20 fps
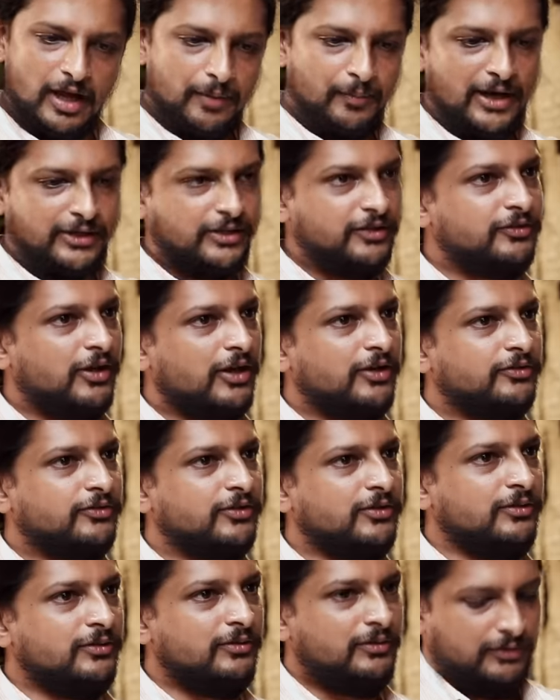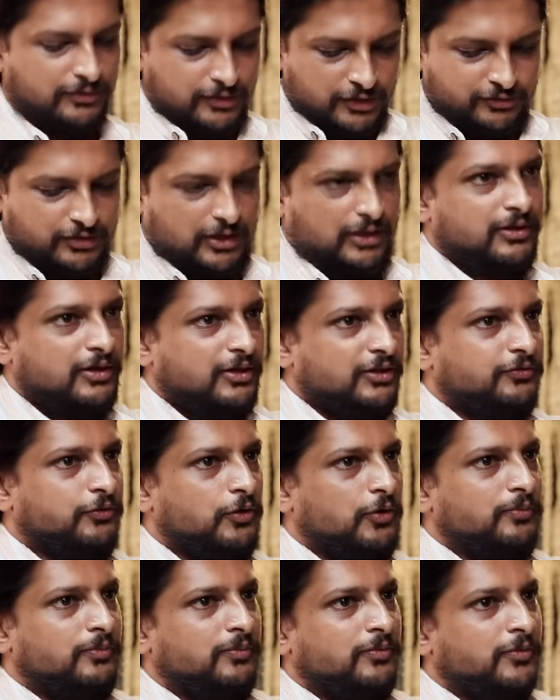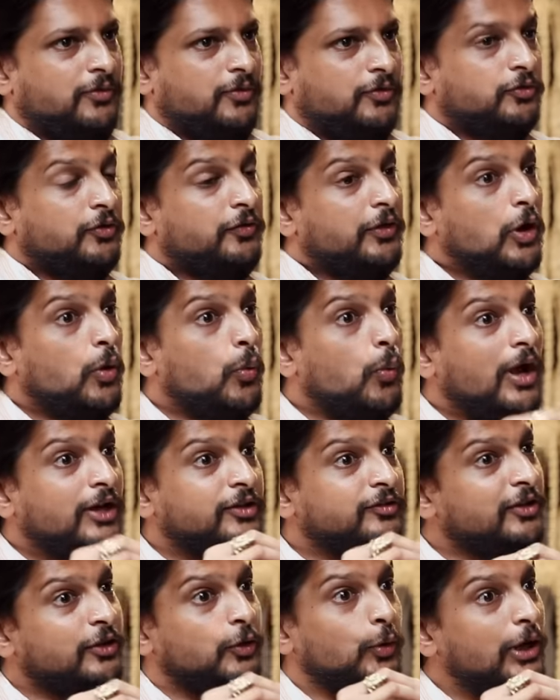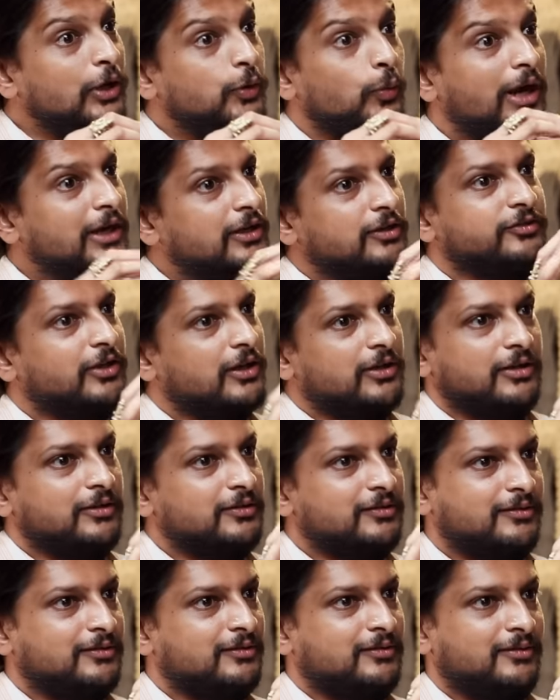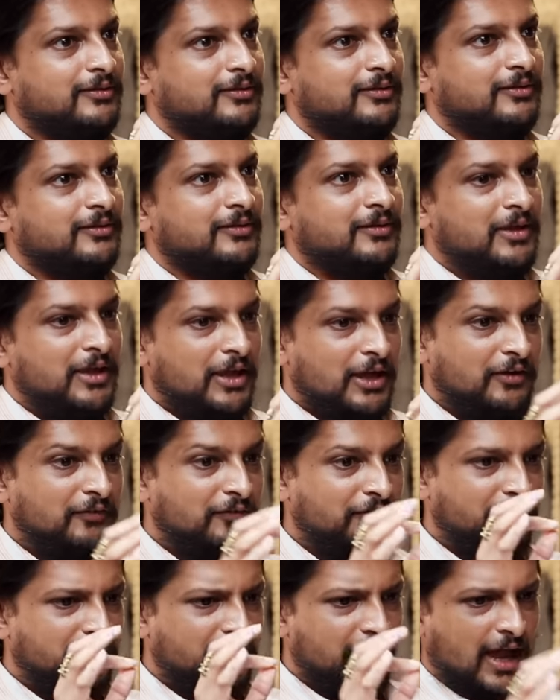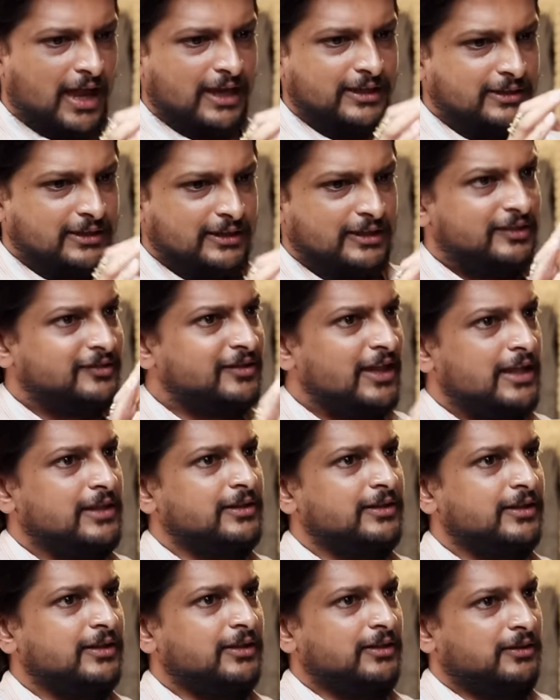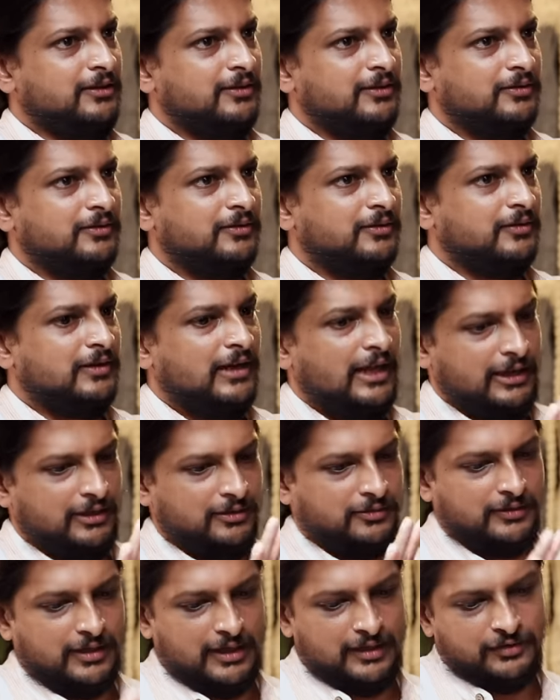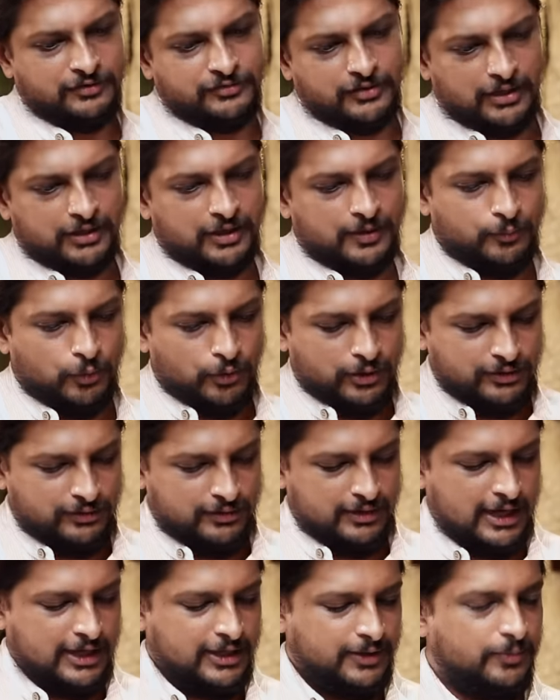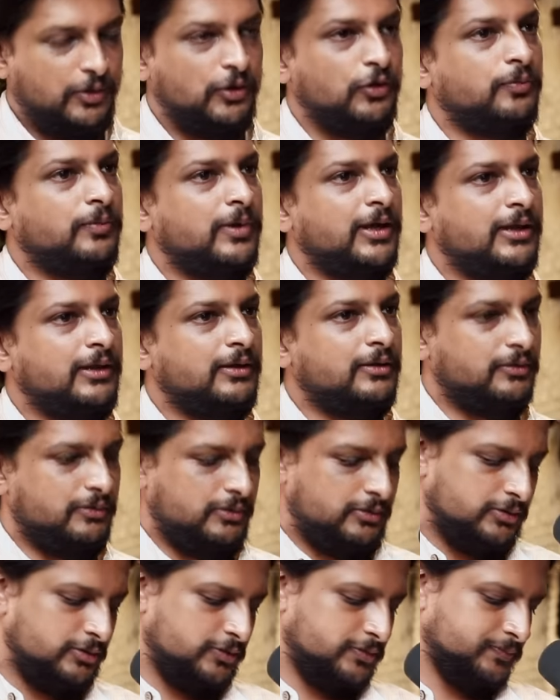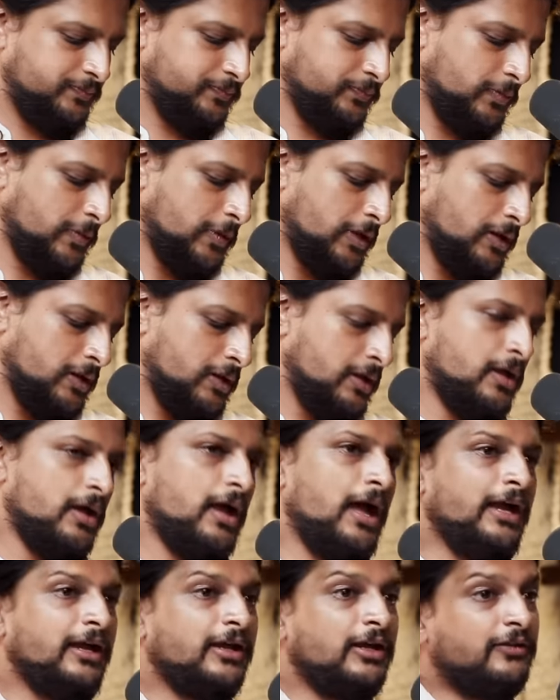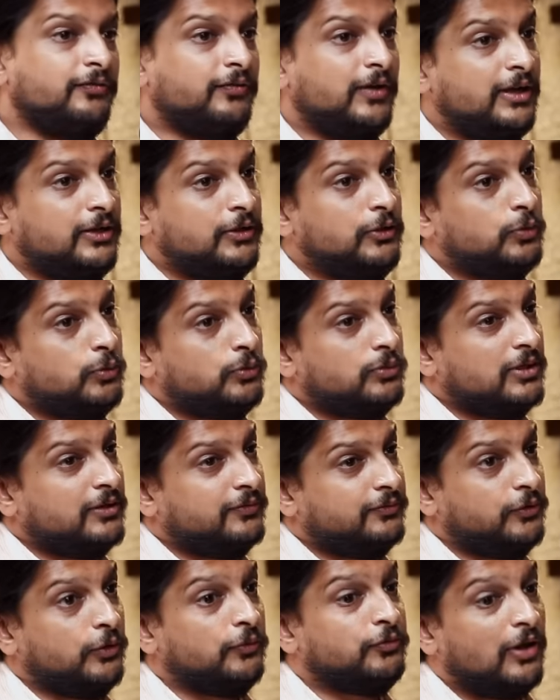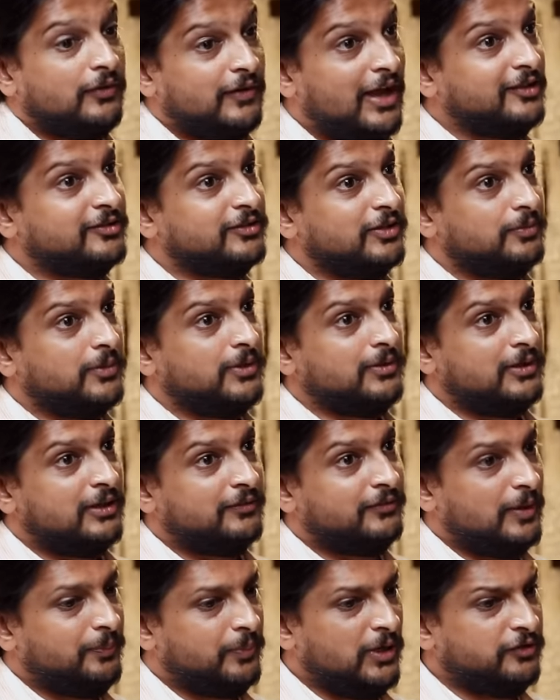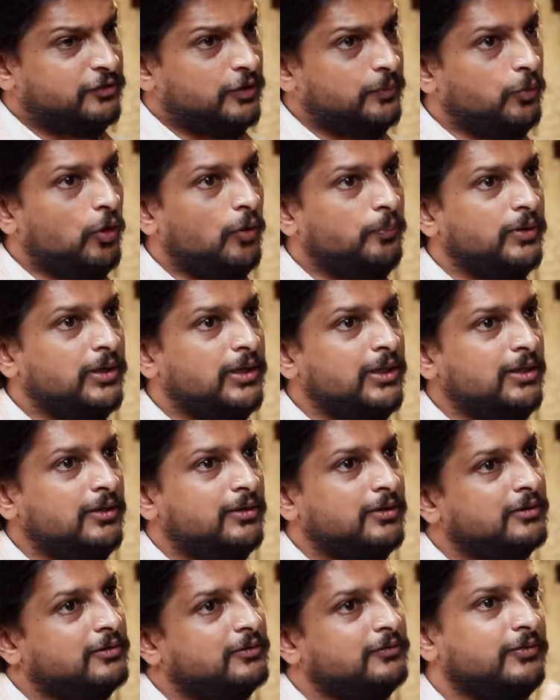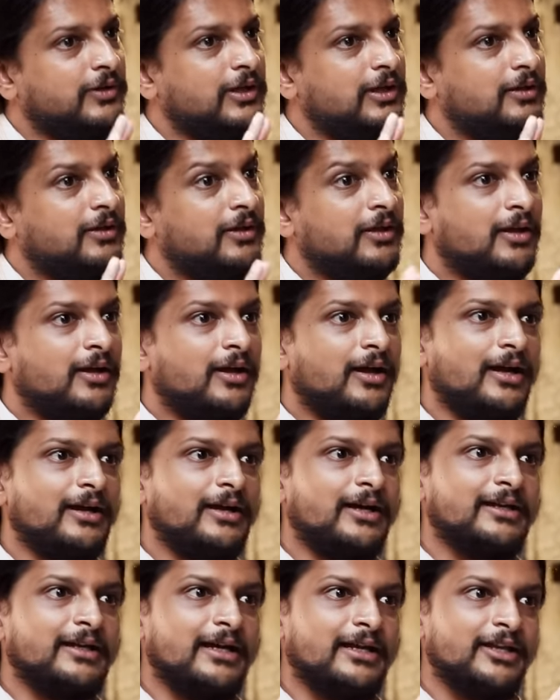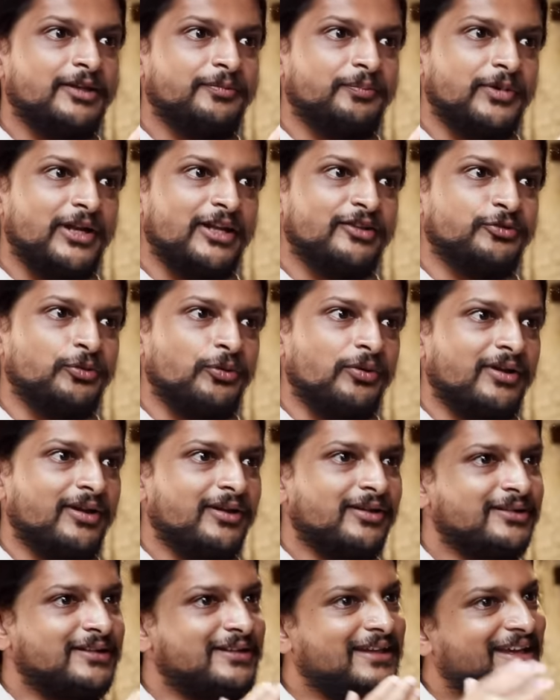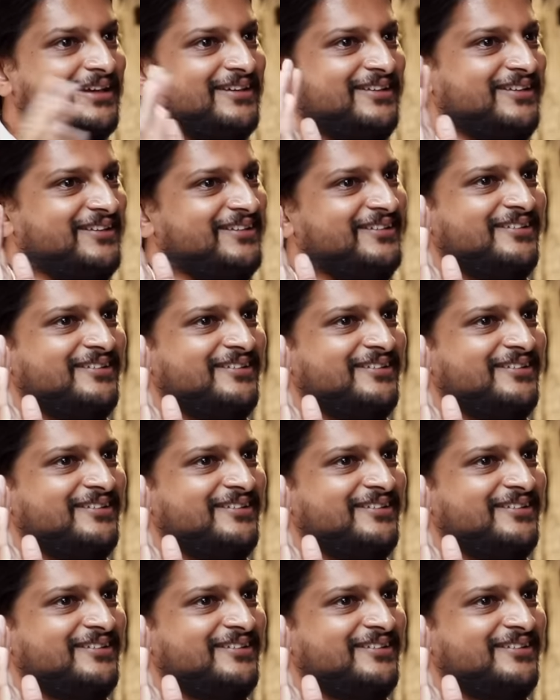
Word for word: come at a junction, this chakra is formed. So there are one hundred eight vital chakras. If that is healthy, like there's a chakra point right below my... Uh, Uncle, if I do, if you have asthma, if I press it properly, free. Agar galat press ho gaya, then